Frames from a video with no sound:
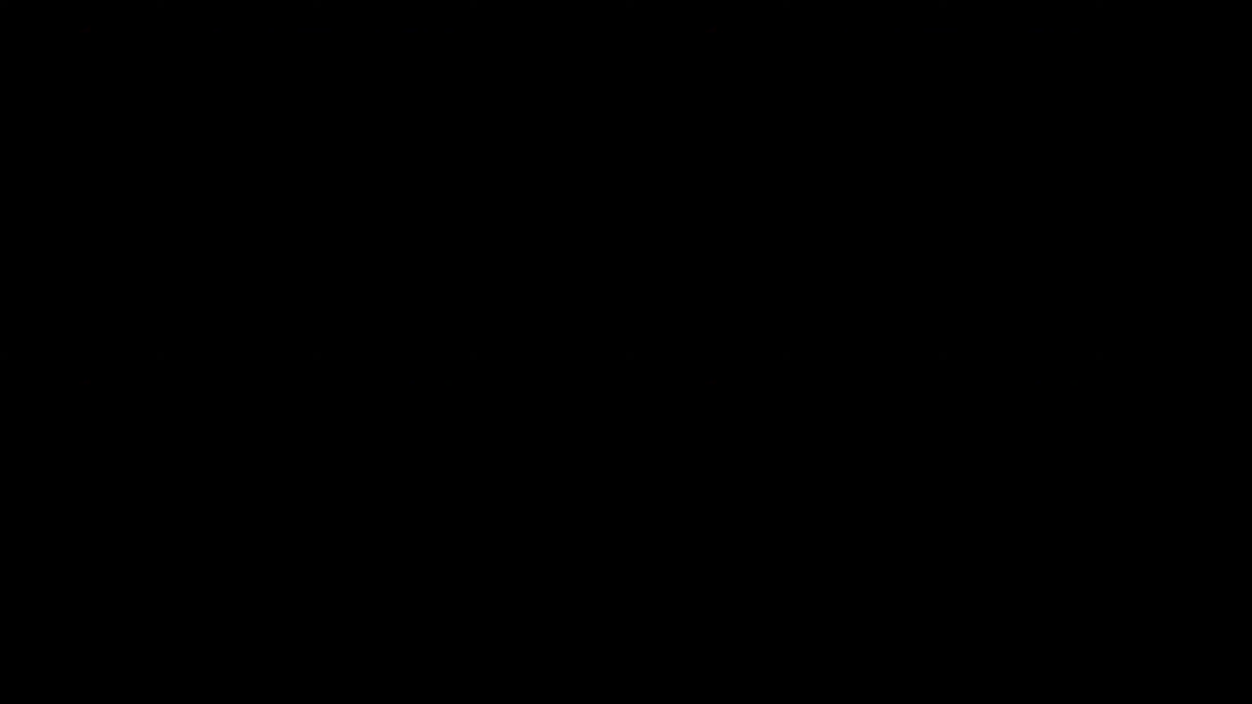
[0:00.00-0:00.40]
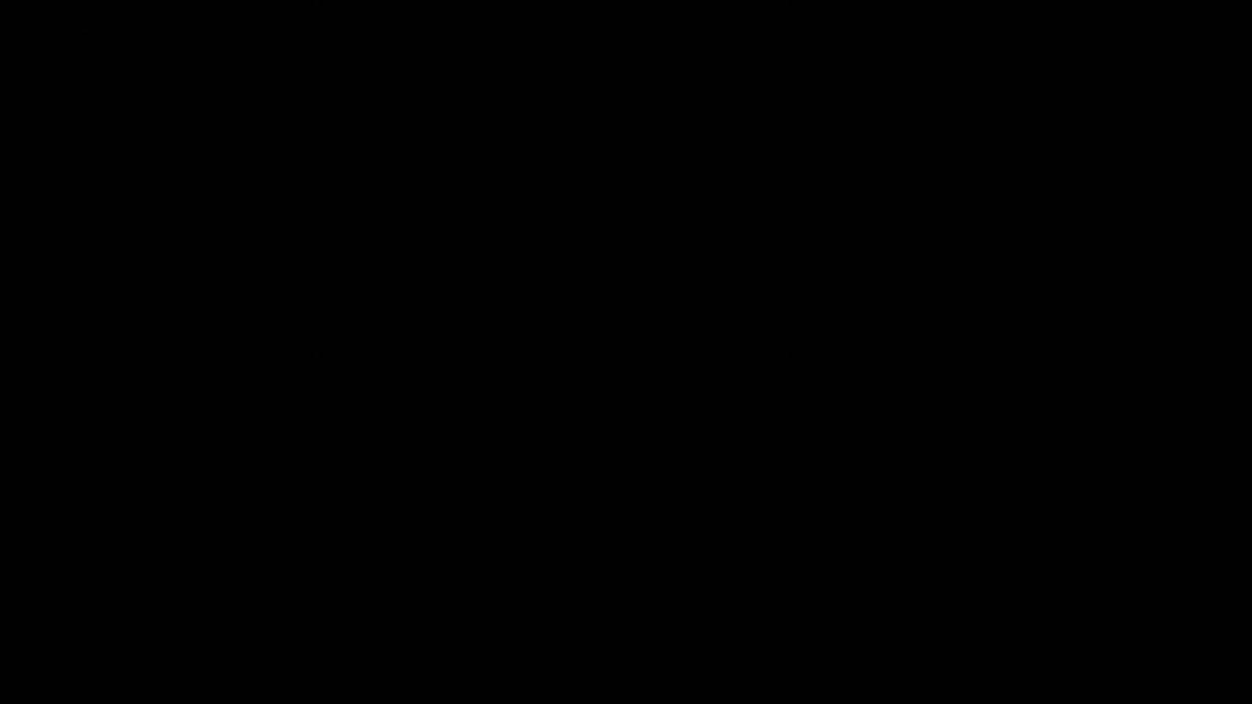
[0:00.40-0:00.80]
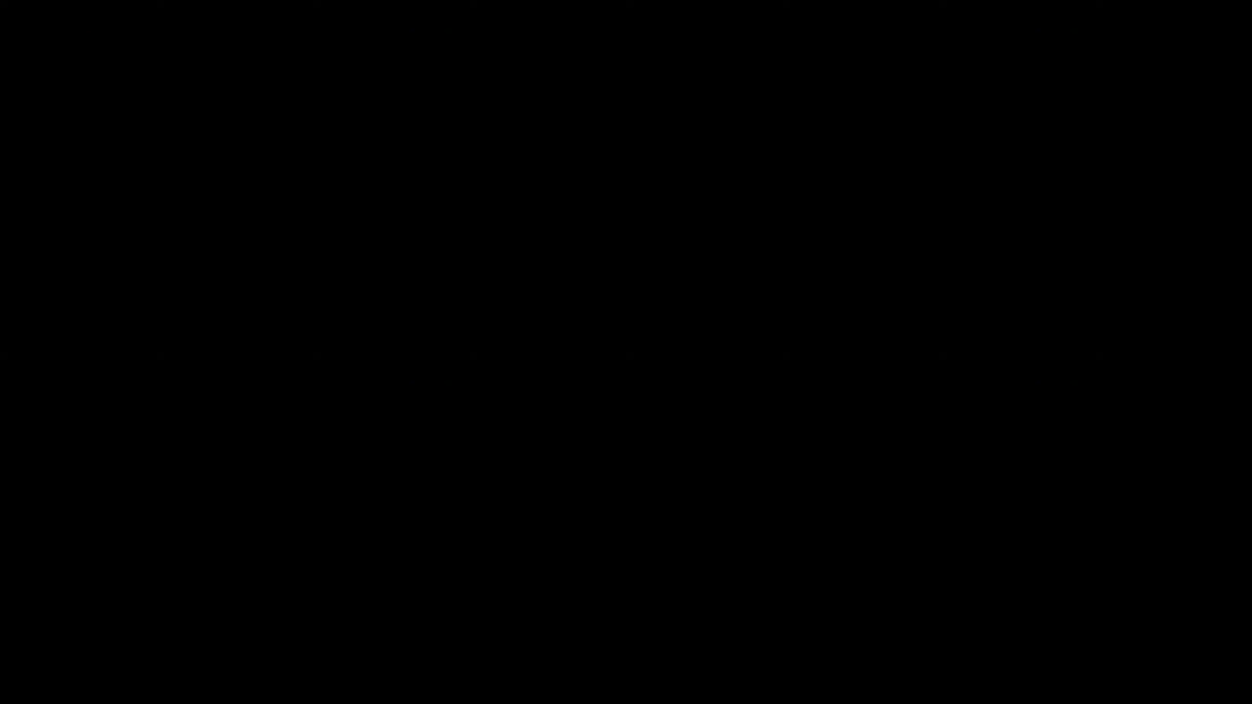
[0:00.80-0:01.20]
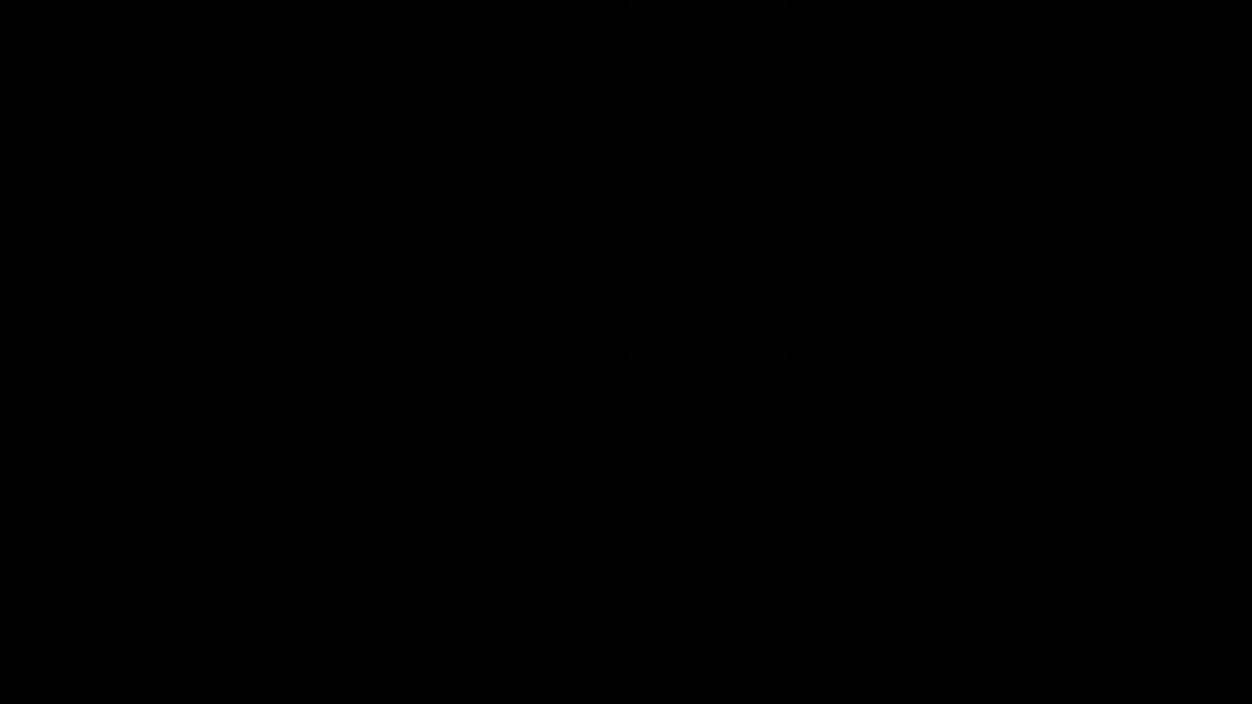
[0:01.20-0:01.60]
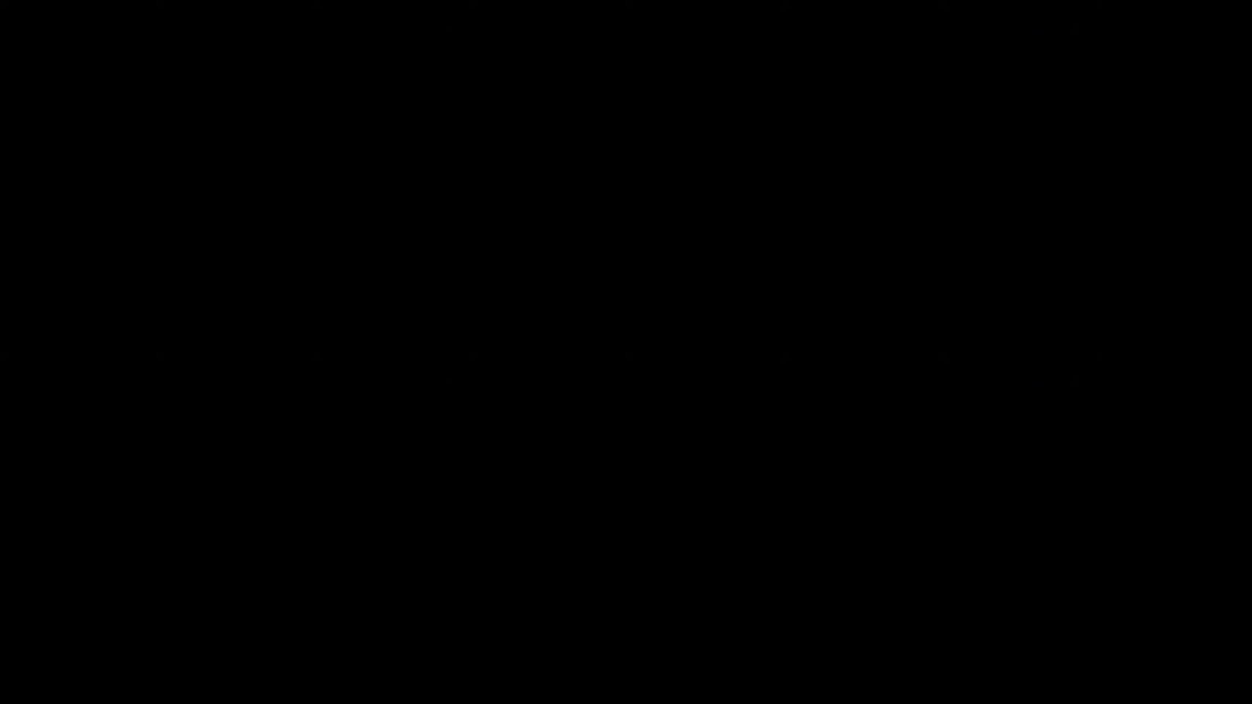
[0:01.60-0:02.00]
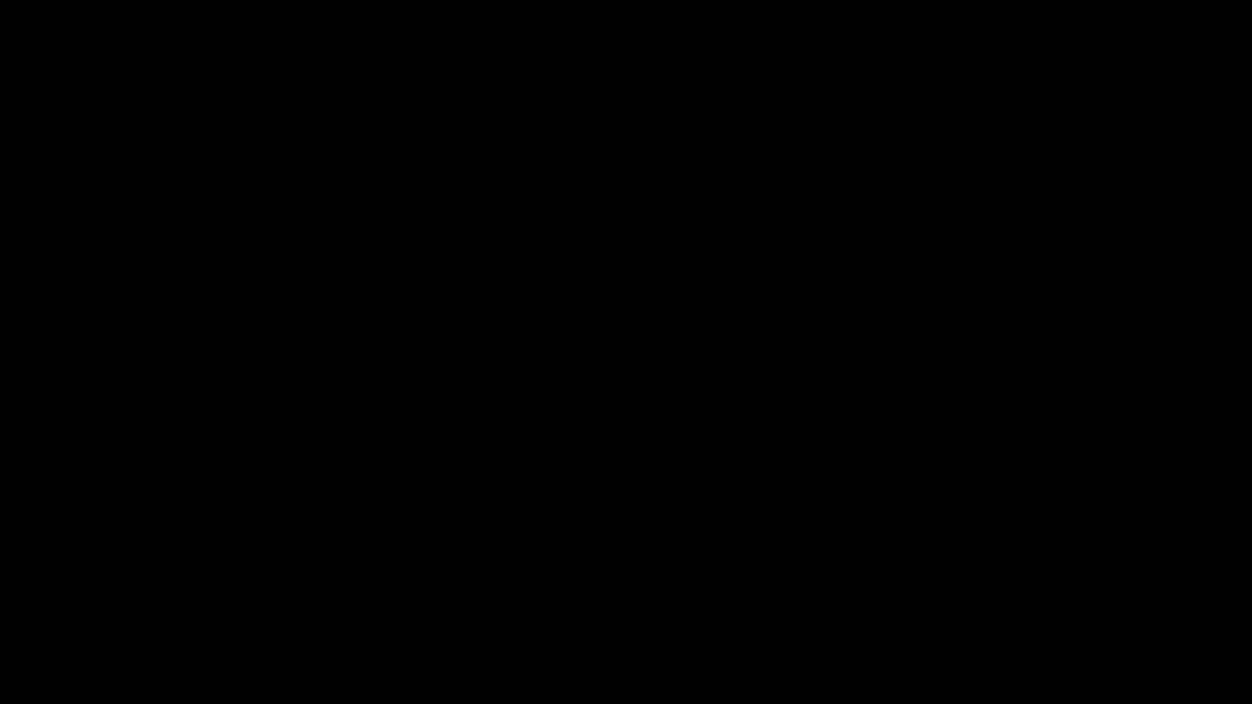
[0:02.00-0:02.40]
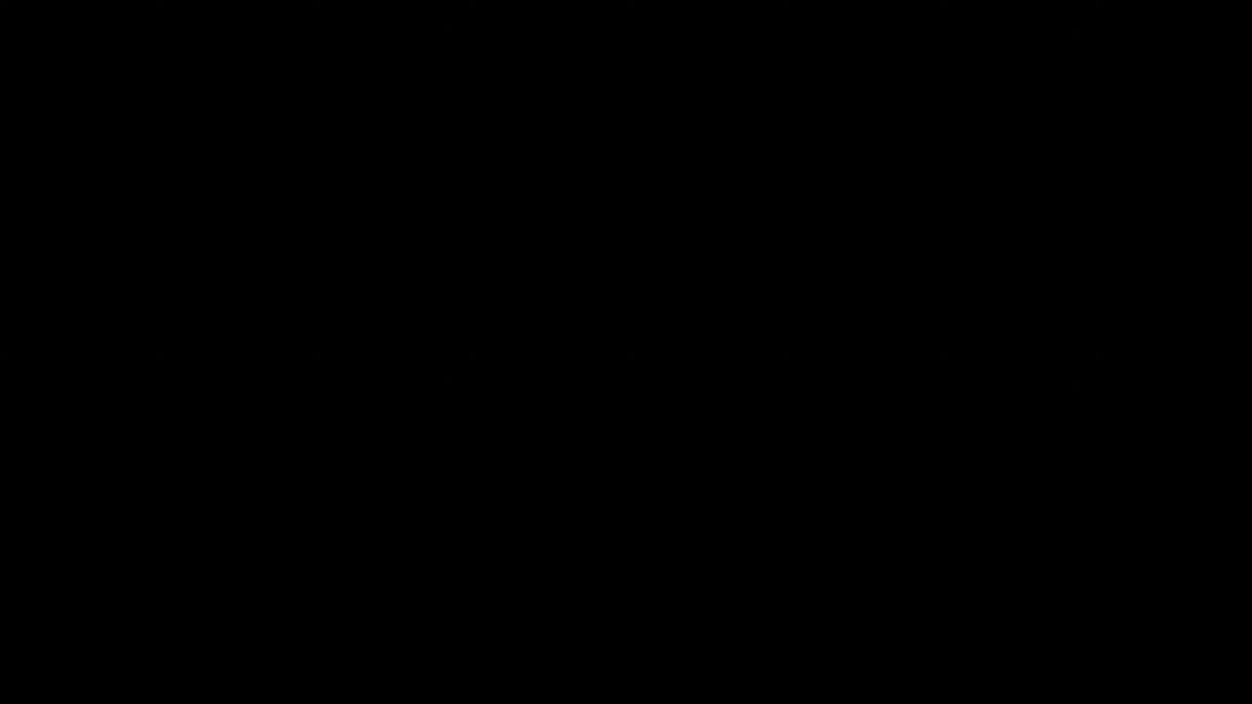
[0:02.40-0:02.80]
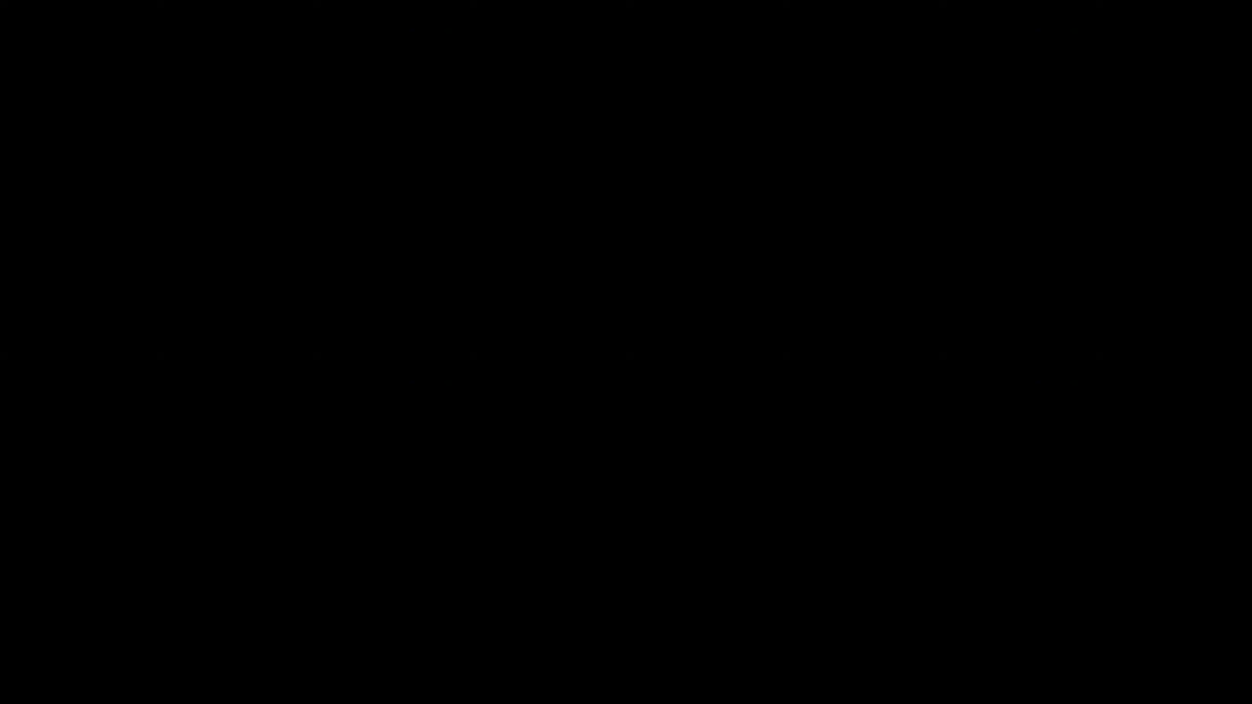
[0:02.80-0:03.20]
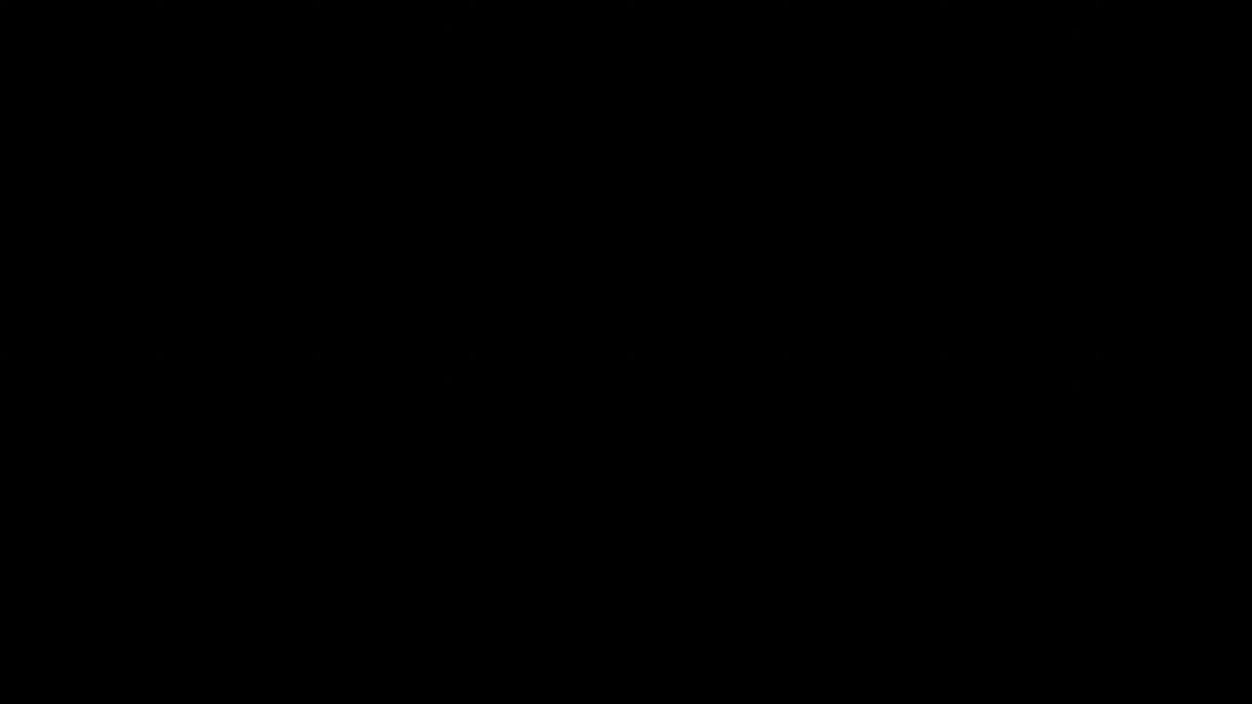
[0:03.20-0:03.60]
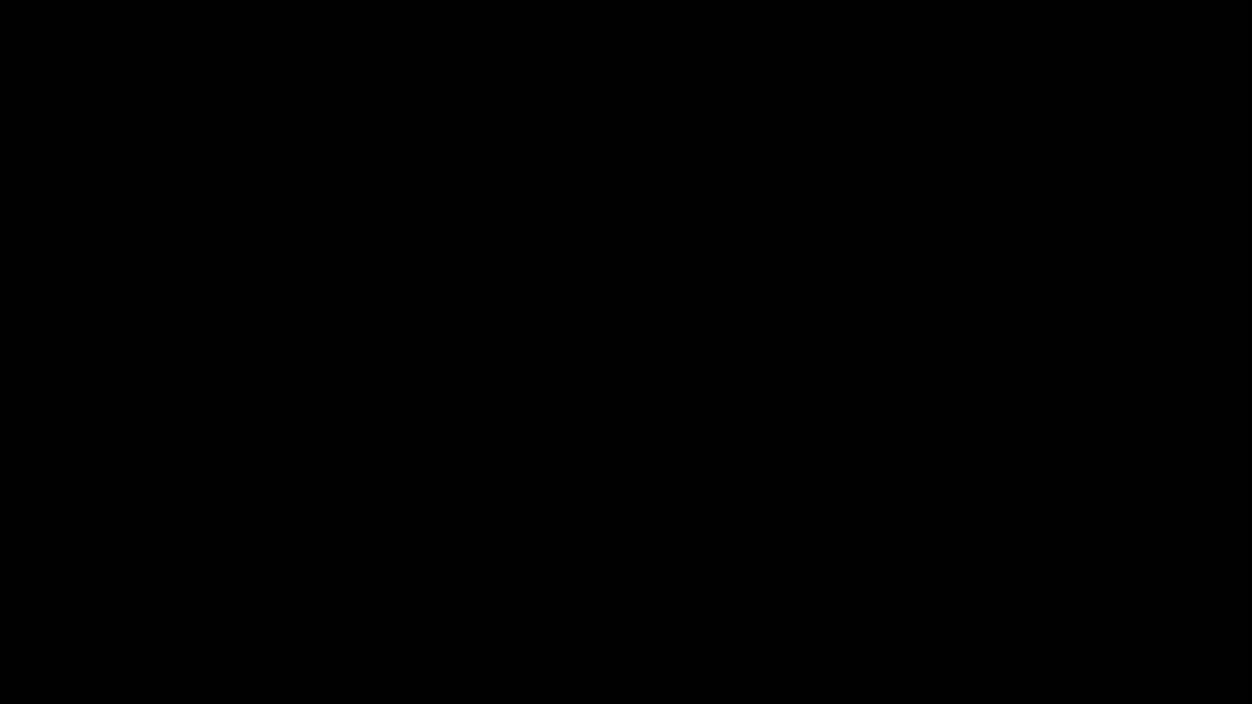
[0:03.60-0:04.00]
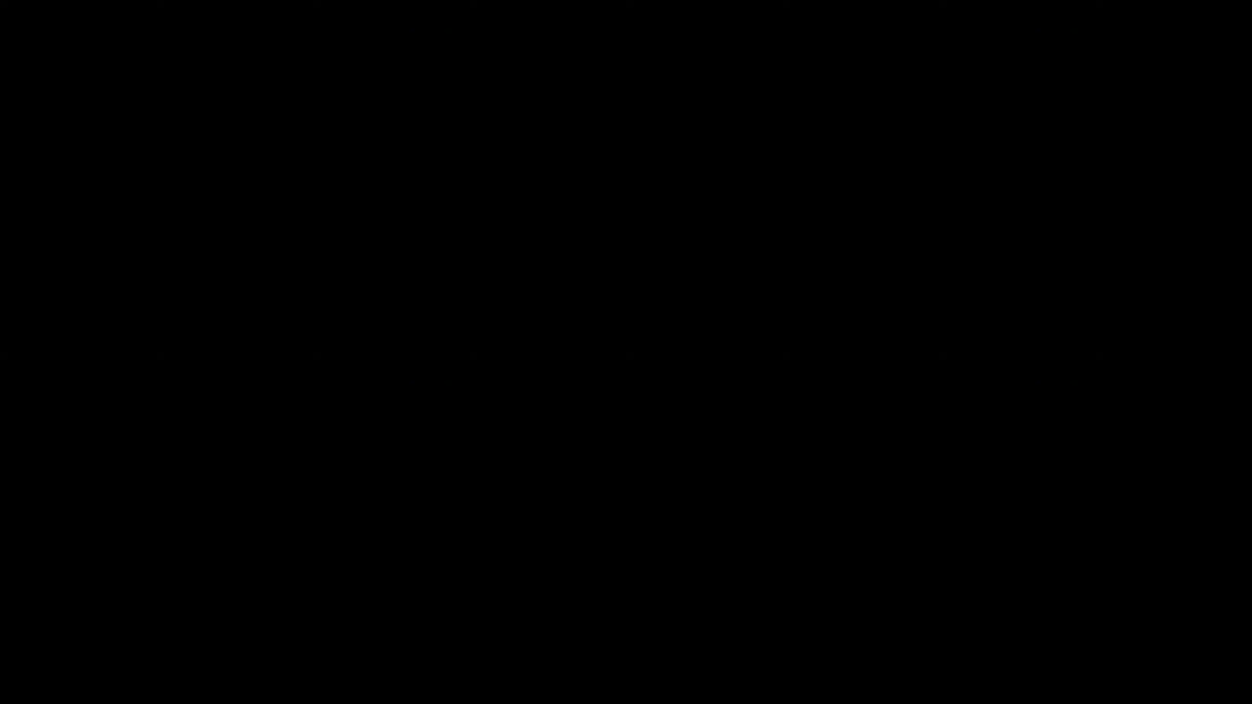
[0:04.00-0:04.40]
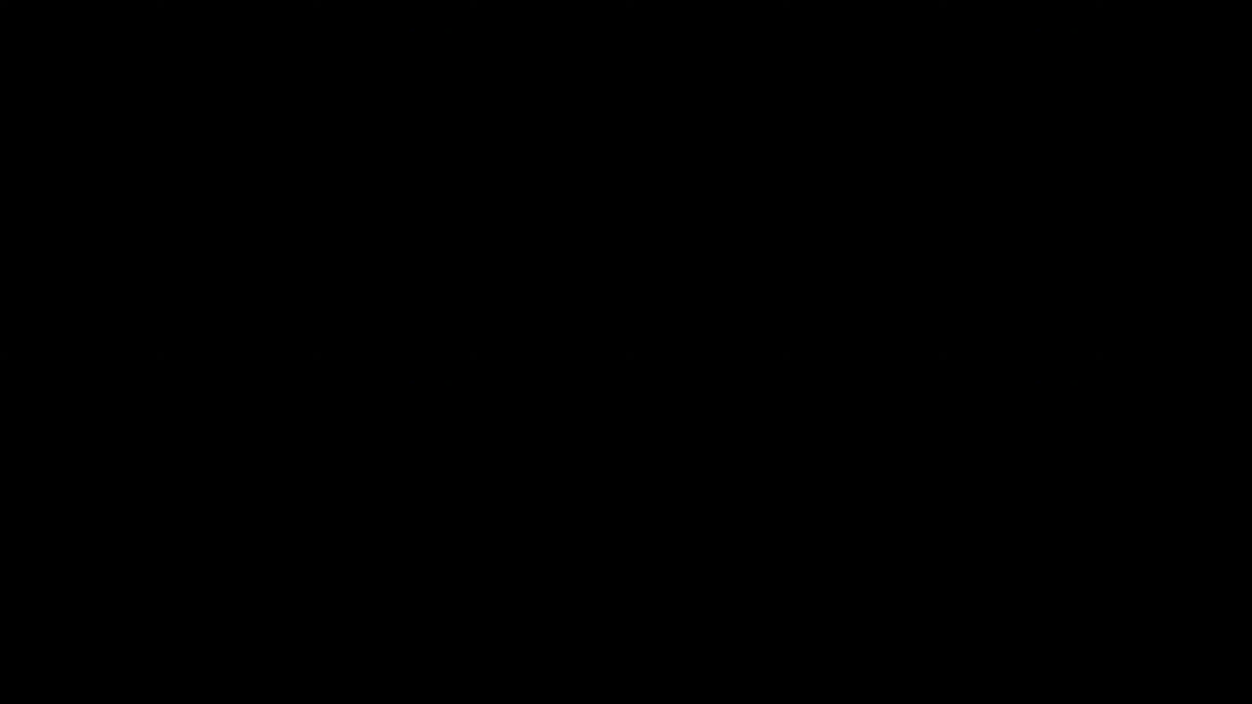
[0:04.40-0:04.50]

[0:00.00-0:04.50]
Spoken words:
Nobody's mouth can be seen.